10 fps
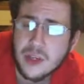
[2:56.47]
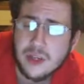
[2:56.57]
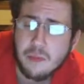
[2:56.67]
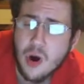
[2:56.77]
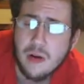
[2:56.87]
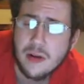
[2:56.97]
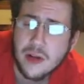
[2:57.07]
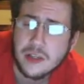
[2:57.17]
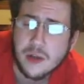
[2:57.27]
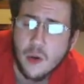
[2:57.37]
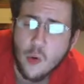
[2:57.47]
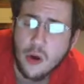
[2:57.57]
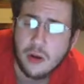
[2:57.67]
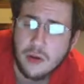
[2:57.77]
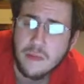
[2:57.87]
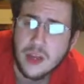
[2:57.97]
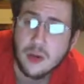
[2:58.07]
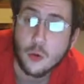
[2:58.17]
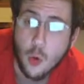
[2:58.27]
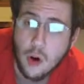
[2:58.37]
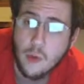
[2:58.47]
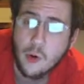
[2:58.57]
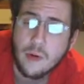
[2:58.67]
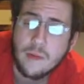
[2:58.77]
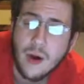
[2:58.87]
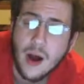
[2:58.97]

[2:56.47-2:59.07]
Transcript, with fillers: this probably isn't going to be normal.